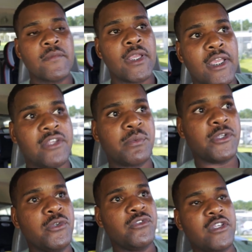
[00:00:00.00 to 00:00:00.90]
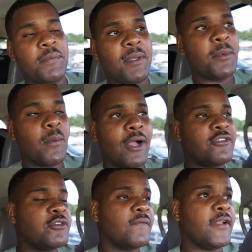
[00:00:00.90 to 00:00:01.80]
is when you see people
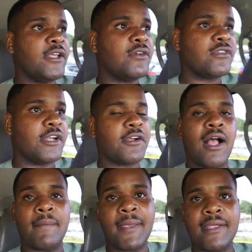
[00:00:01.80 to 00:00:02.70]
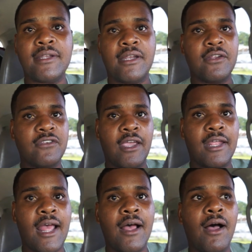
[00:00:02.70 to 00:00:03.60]
watching your videos and they're commenting and they're saying
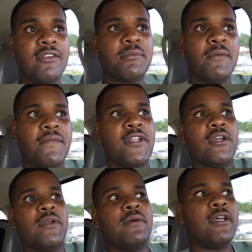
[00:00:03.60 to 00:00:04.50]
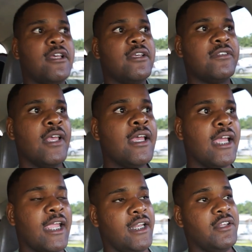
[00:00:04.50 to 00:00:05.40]
how awesome of a video it was
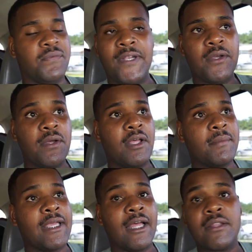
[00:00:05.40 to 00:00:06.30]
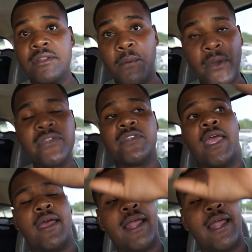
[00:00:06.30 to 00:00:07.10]
and this video helped me out. The ones that I